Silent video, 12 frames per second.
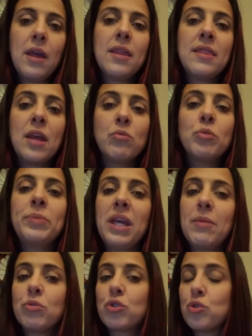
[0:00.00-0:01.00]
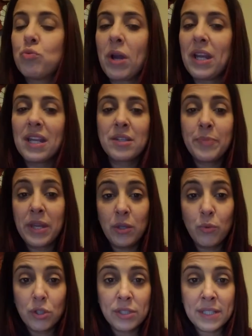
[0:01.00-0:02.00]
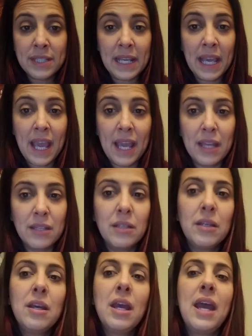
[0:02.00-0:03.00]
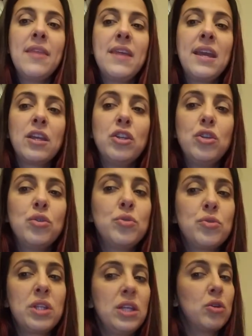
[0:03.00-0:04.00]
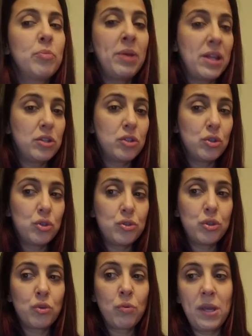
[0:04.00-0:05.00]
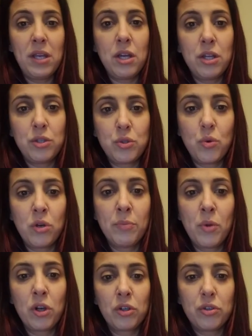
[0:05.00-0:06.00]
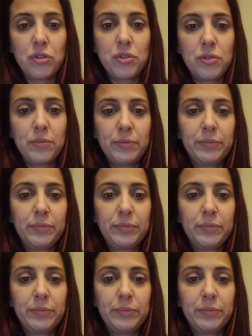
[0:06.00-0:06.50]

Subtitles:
They will be able to write as many words as they can, and they can use either pencils, crayons, or markers.